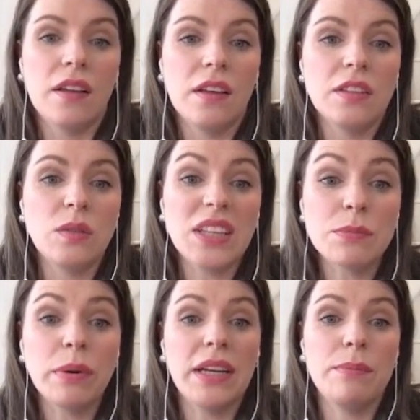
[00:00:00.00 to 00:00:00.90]
So
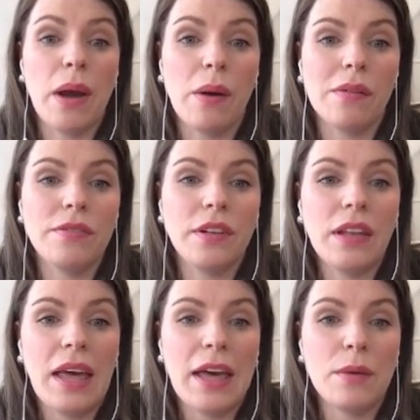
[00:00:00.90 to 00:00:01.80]
that's pretty
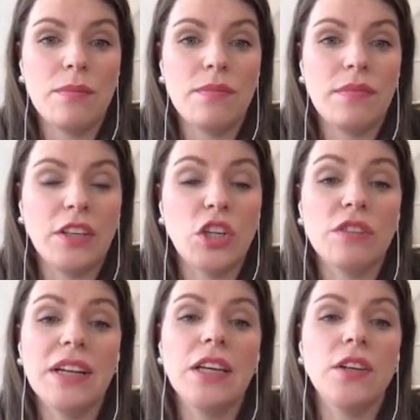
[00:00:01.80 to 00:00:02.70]
powerful um, and you
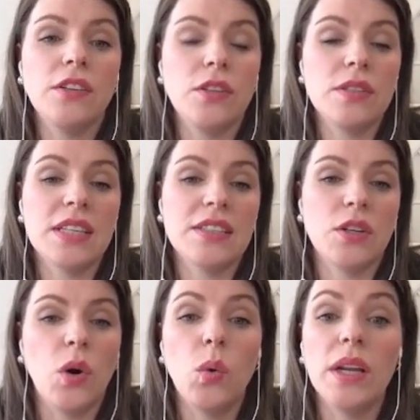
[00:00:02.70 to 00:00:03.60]
can really use this
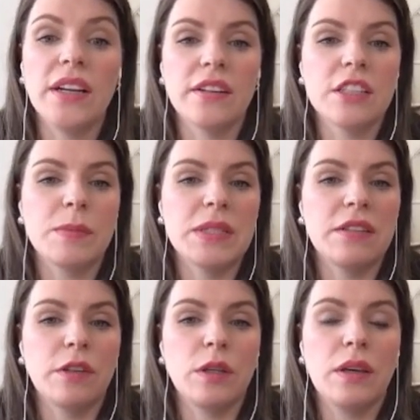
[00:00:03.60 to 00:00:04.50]
to hone in on a
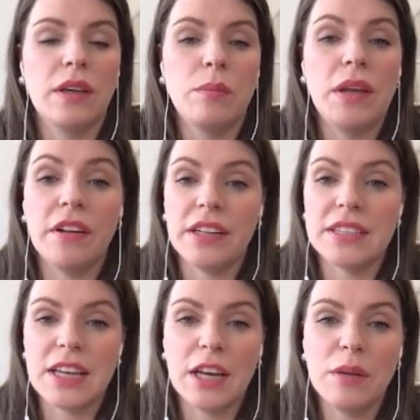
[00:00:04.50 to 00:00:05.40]
specific period in
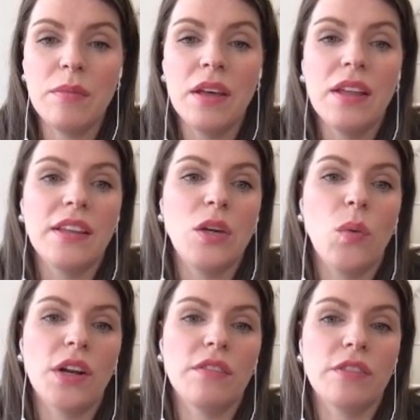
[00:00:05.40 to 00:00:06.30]
time that you
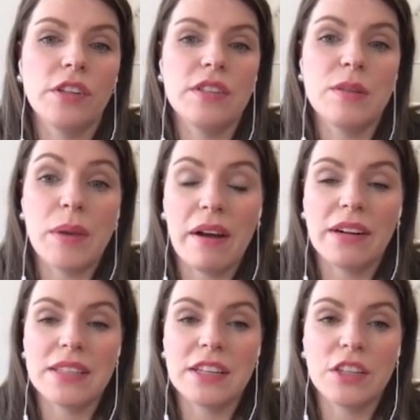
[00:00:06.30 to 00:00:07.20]
want to run
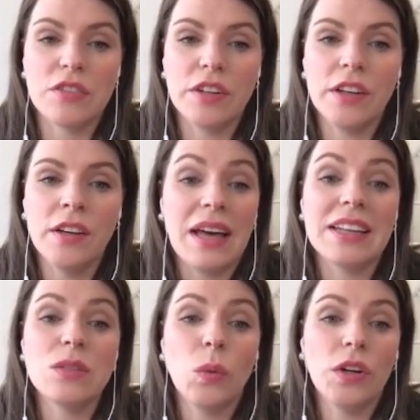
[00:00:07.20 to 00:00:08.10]
similarity search for. And
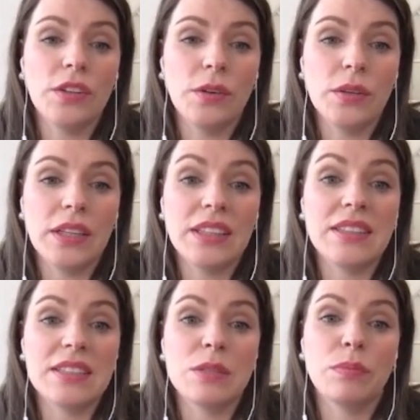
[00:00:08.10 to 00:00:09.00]
it's worth noting that
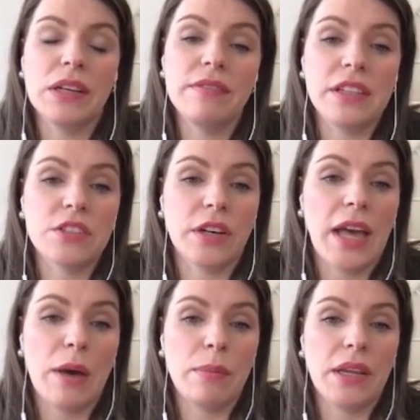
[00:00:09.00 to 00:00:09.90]
this is pre-filtering
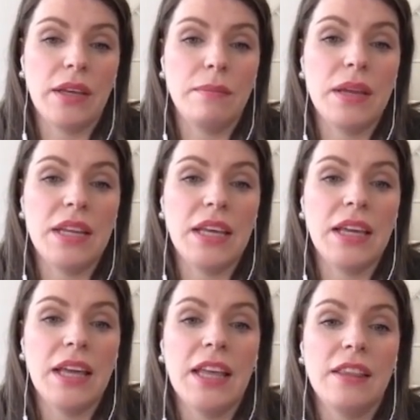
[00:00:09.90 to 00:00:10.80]
happening,
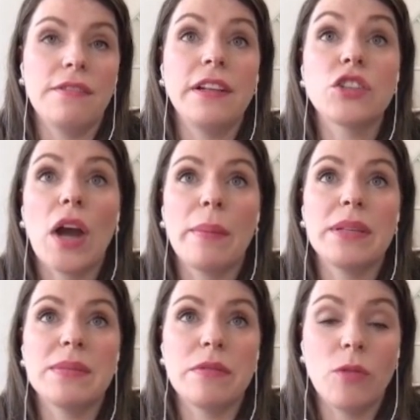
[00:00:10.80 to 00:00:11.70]
meaning the filter
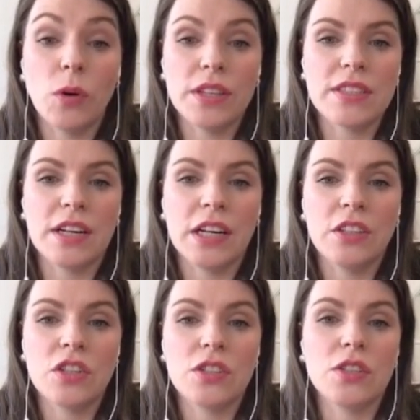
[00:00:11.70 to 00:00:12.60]
happens before the
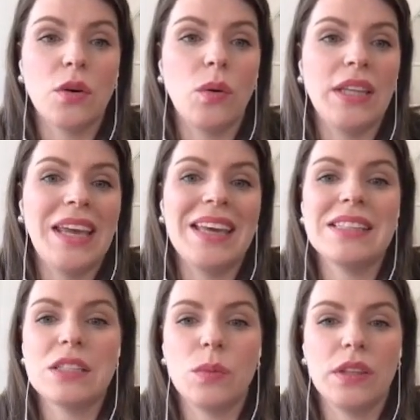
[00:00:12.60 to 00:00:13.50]
search. So in
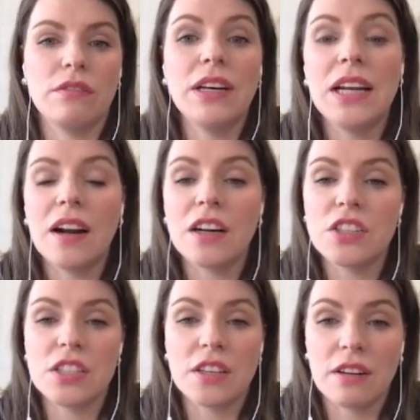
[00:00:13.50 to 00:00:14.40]
cases with really large
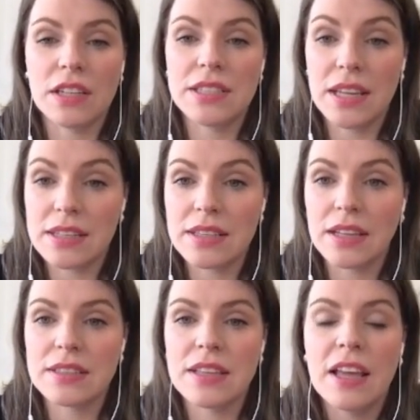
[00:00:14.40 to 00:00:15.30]
historical data
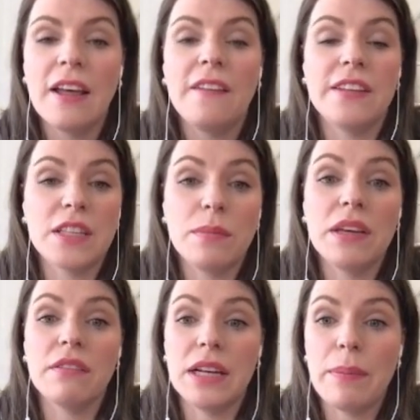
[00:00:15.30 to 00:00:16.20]
sets, this can be
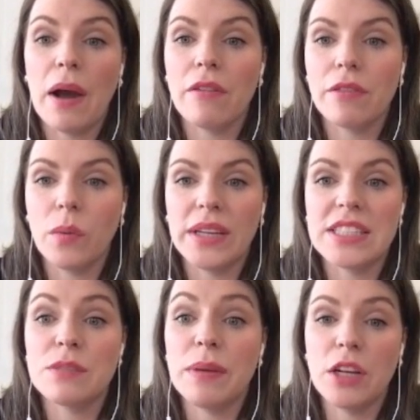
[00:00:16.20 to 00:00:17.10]
a really powerful way
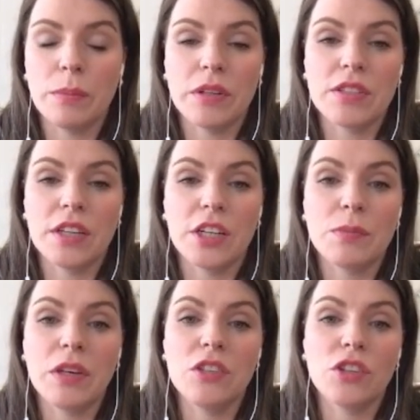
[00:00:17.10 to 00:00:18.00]
to speed up your search
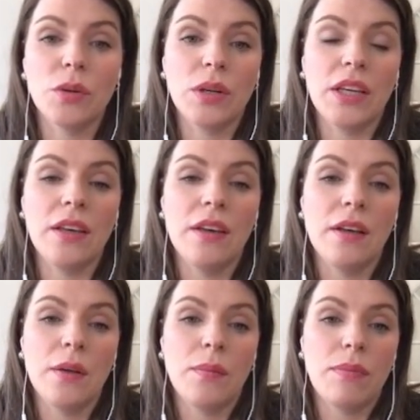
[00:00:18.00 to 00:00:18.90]
because you're only
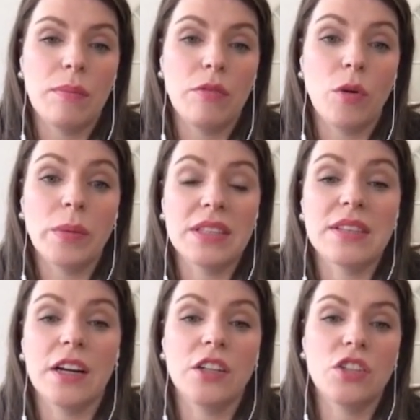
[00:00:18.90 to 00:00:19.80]
performing the
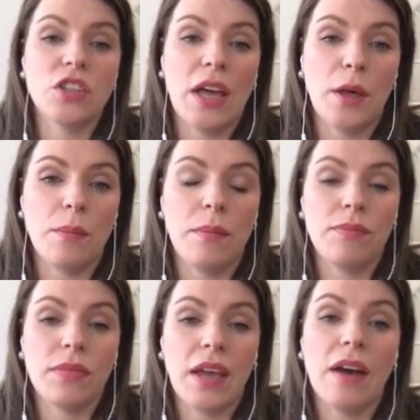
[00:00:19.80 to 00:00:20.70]
search um,
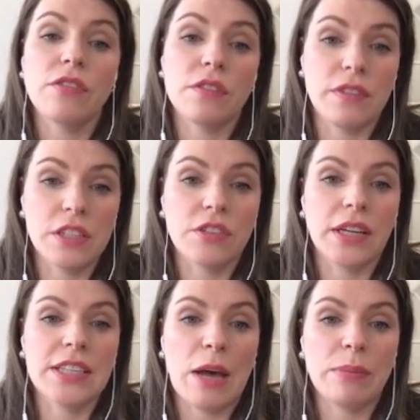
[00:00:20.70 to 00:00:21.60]
after the filtering
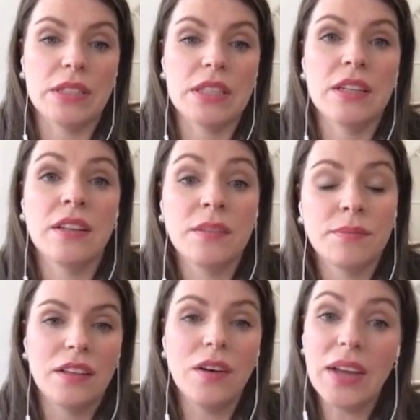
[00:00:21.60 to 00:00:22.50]
has happened.
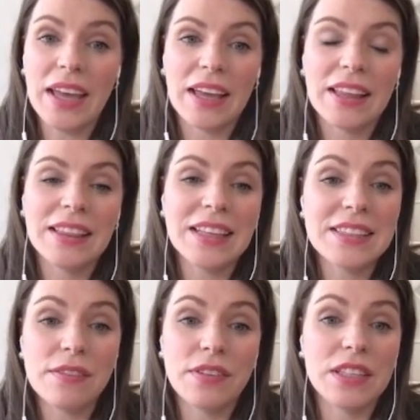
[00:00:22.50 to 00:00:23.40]
Okay,
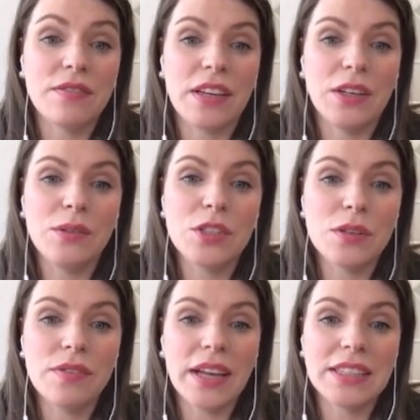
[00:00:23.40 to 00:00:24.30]
that's it for this video.
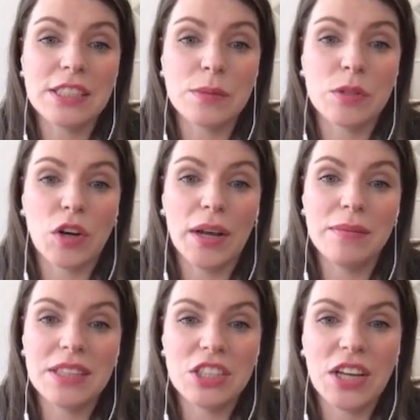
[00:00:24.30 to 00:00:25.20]
Don't forget to subscribe
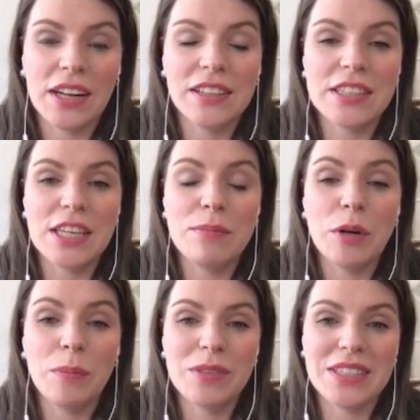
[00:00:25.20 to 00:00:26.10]
to this channel to keep
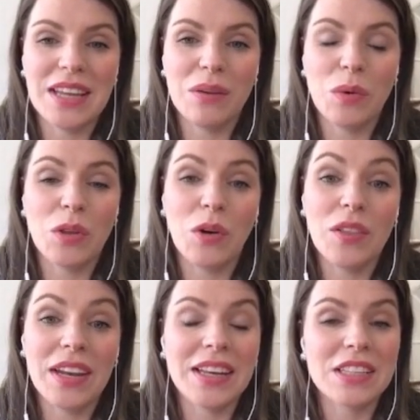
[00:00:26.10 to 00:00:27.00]
up to date with all
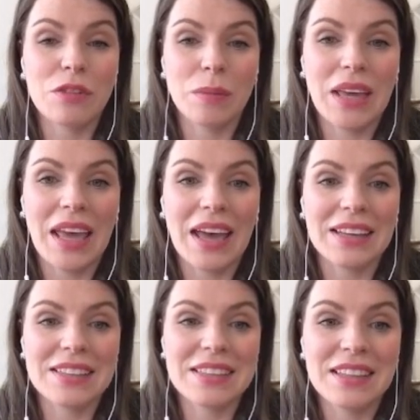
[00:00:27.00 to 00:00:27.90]
the latest from
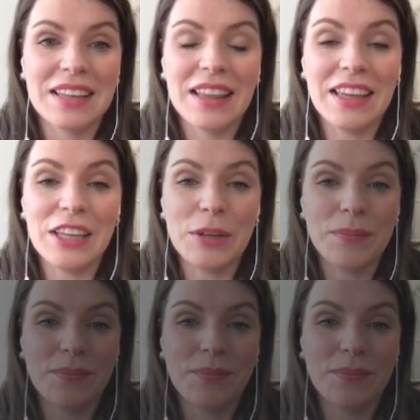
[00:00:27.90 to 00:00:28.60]
KX. Thank you.